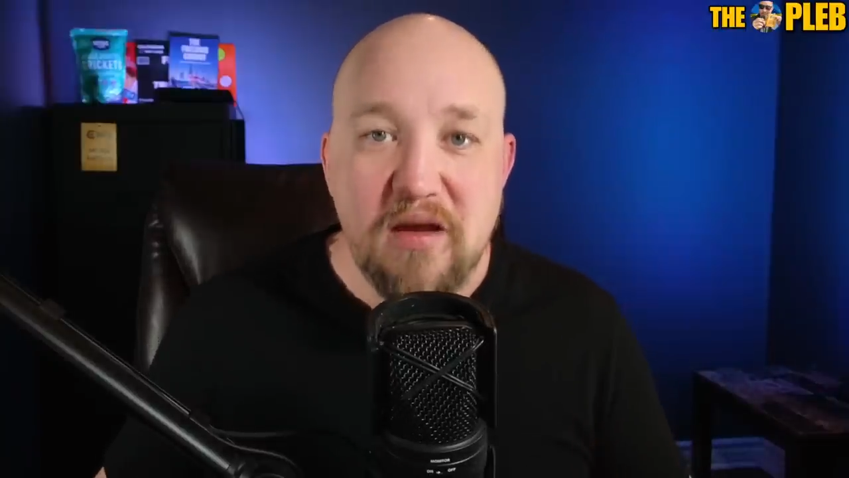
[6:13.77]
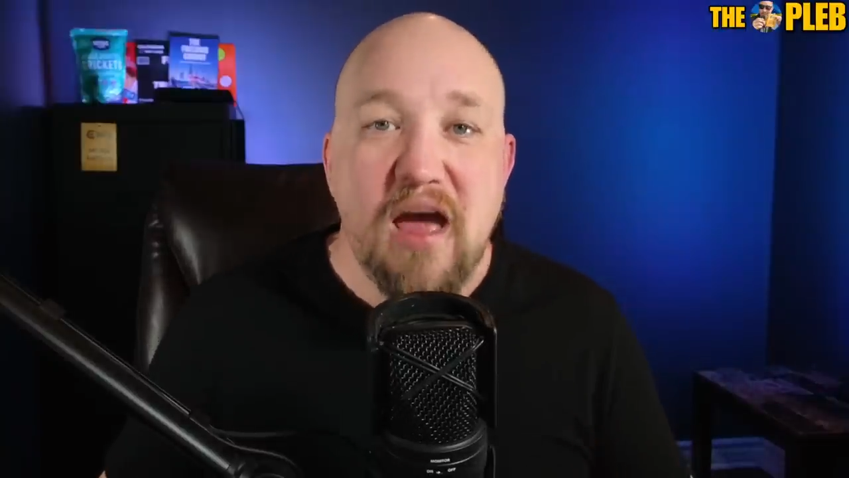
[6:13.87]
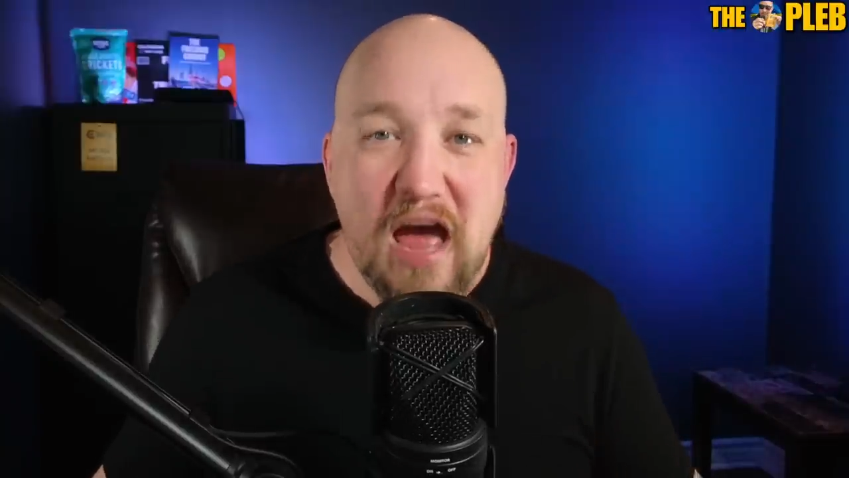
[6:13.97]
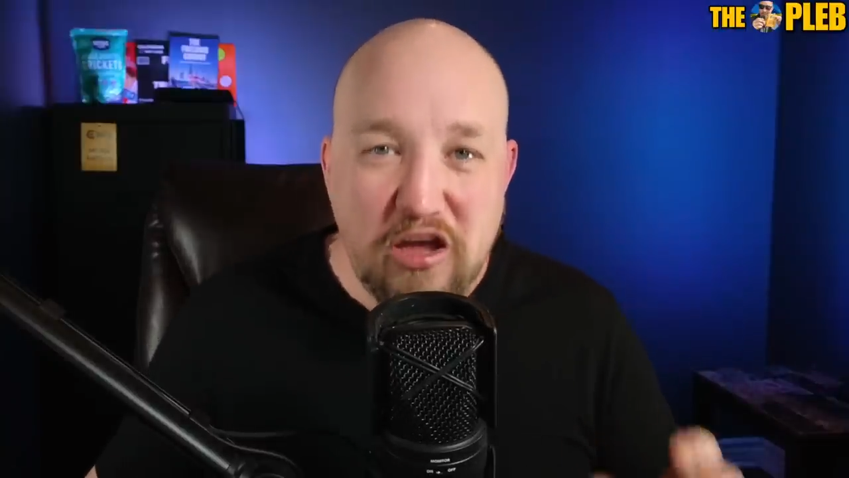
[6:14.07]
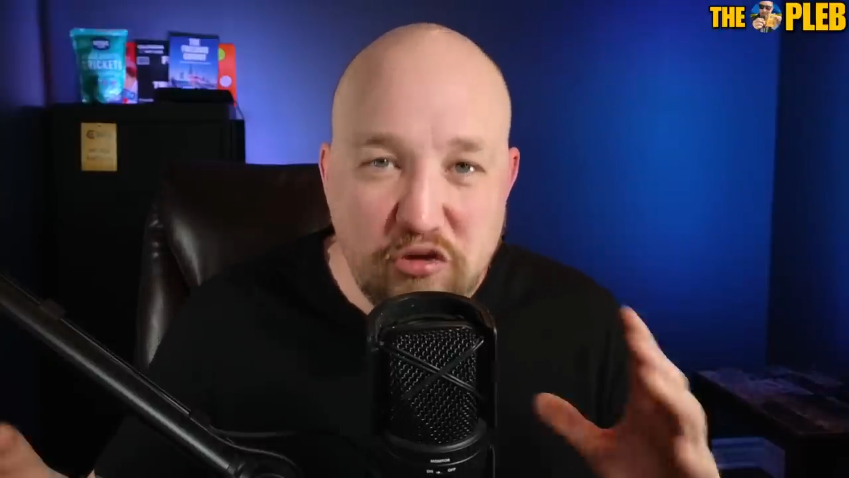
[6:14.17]

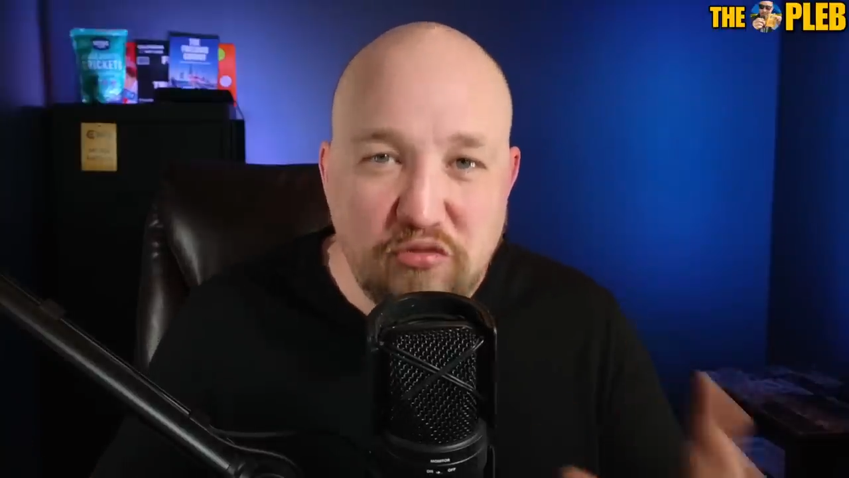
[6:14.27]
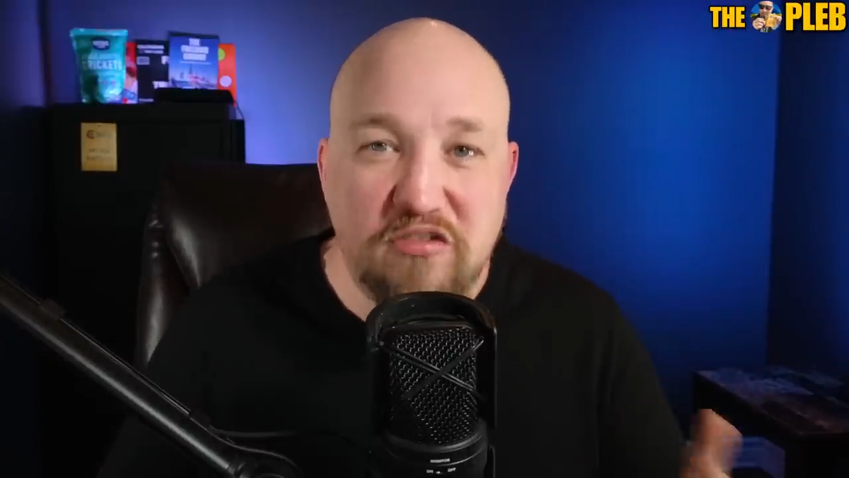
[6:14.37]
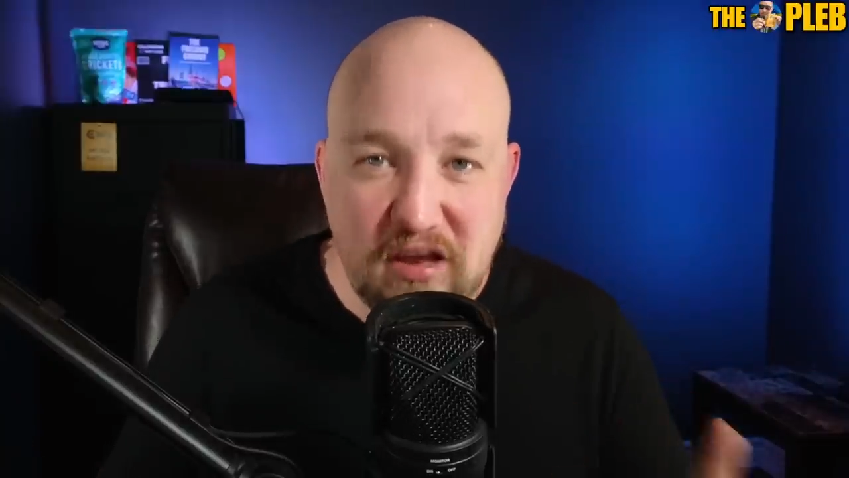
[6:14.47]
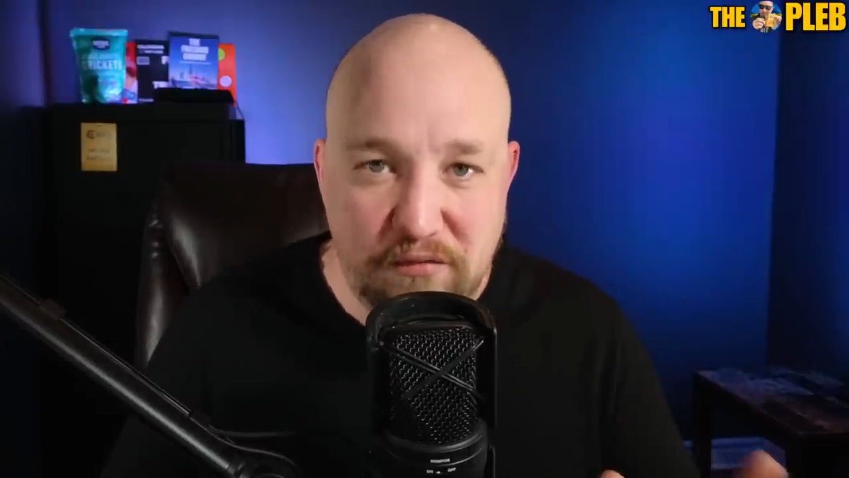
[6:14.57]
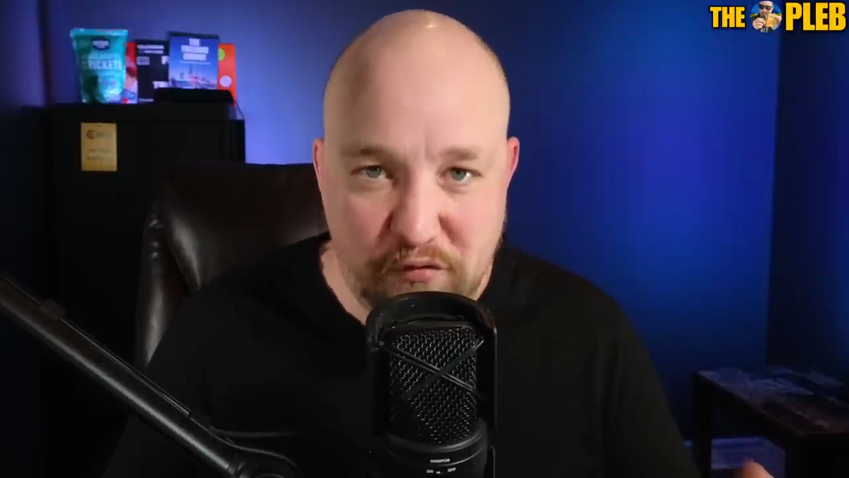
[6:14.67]
And you
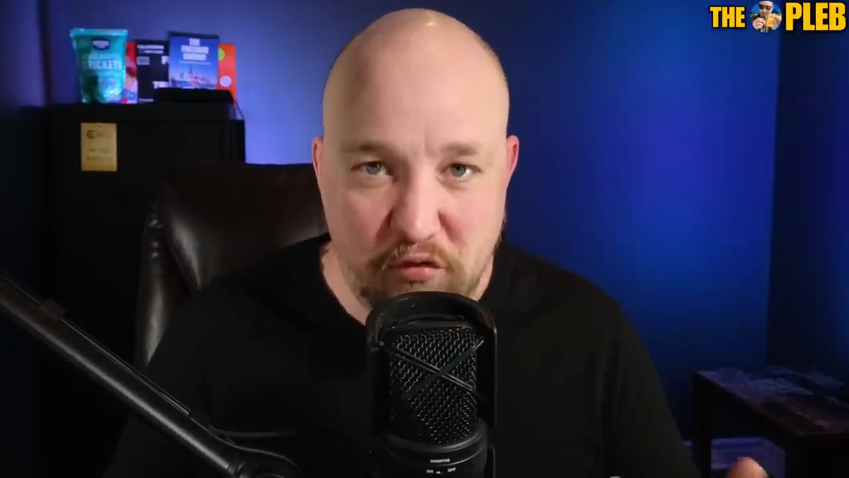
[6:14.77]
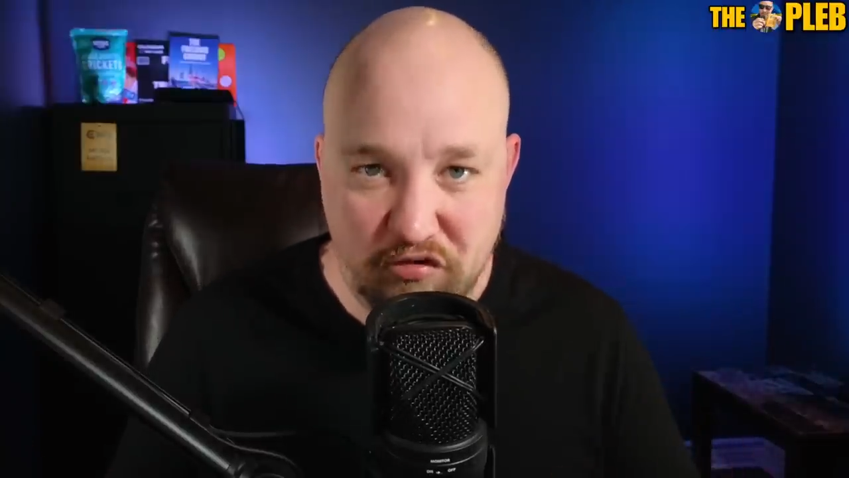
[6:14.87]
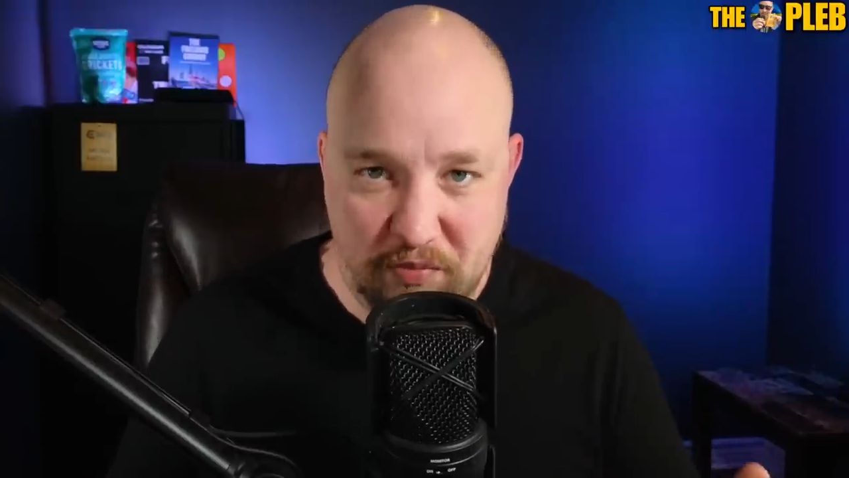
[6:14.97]
did force